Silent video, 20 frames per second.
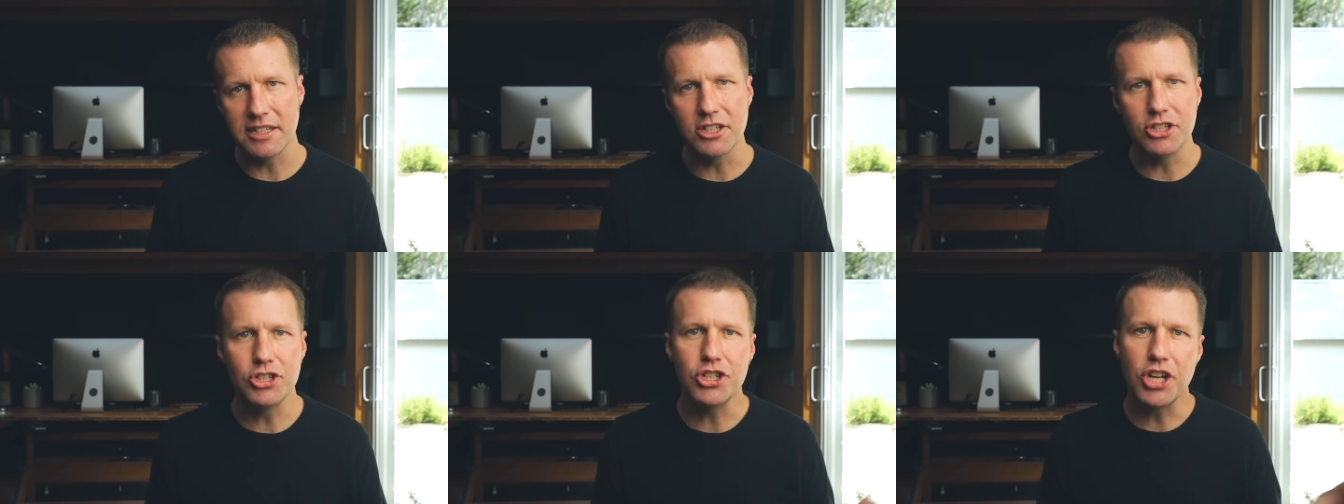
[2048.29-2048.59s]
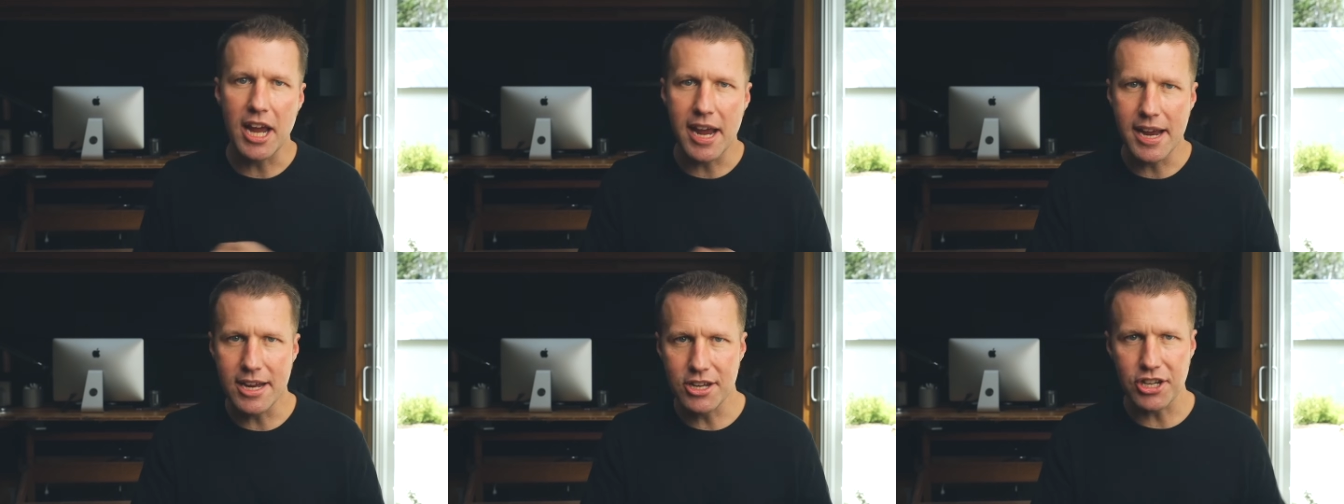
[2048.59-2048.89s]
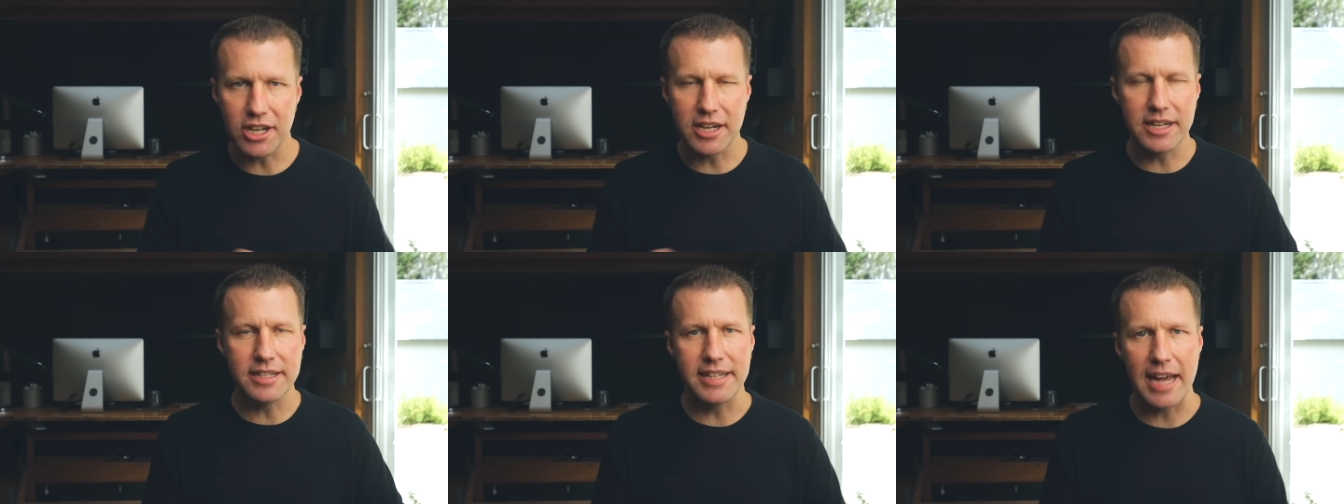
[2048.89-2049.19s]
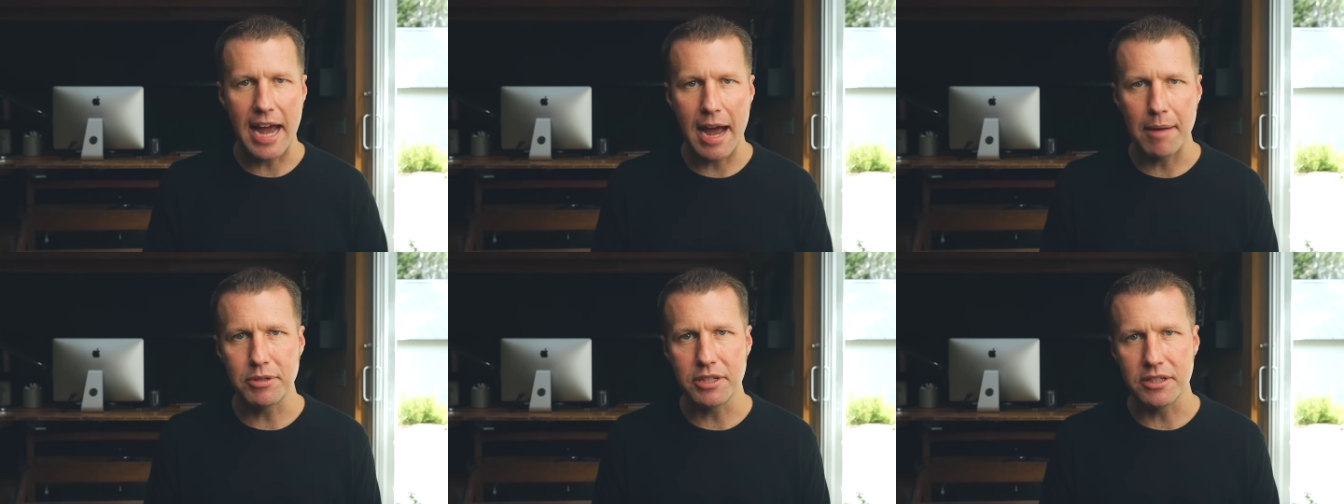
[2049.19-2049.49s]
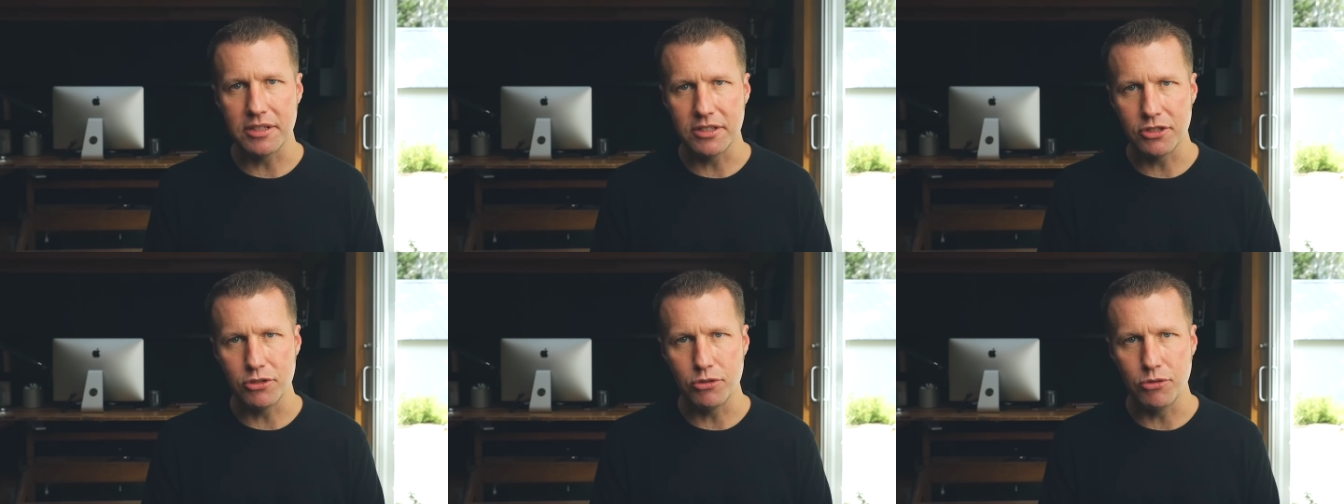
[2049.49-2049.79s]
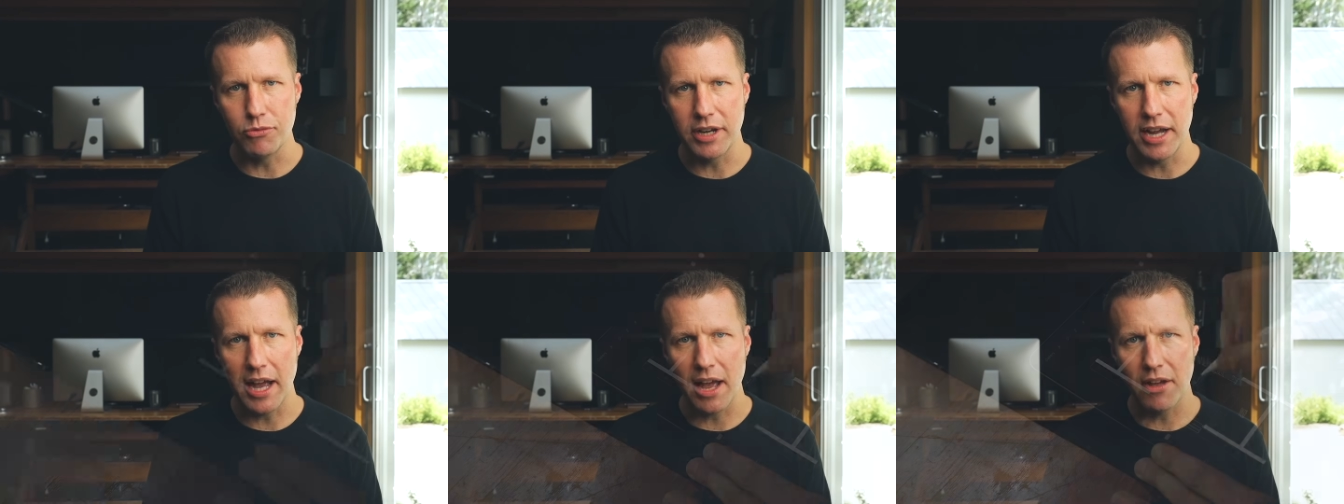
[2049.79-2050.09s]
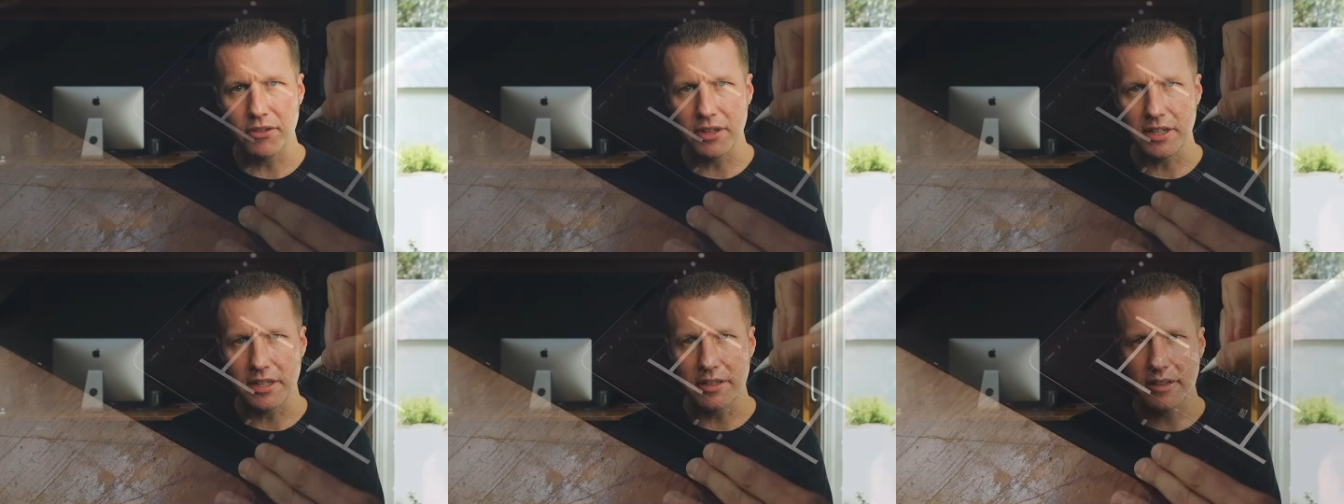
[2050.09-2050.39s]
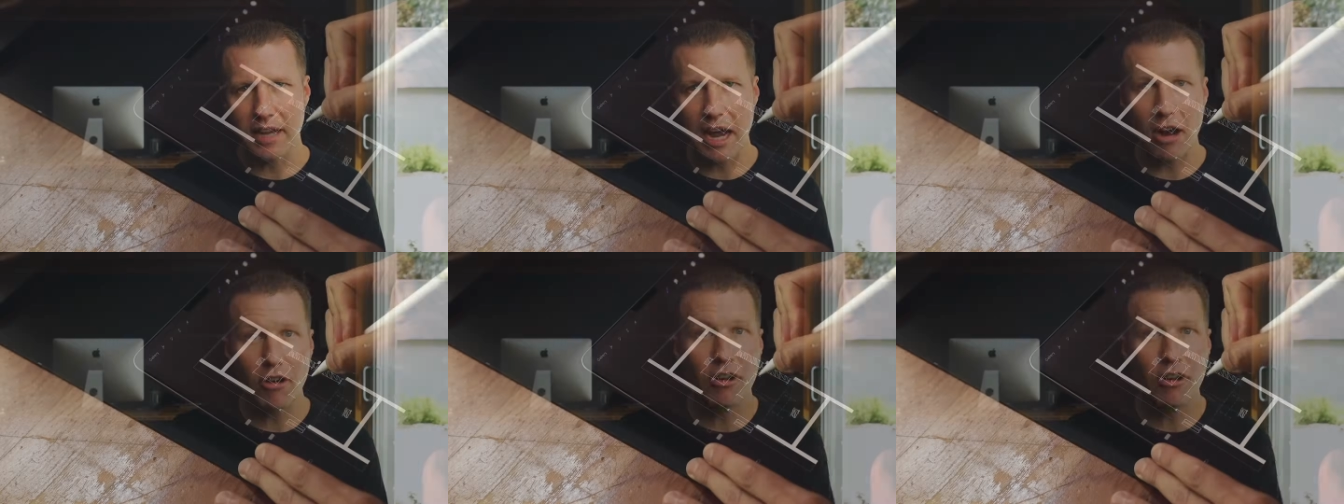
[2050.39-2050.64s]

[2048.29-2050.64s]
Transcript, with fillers: to change and adapt to this new reality? How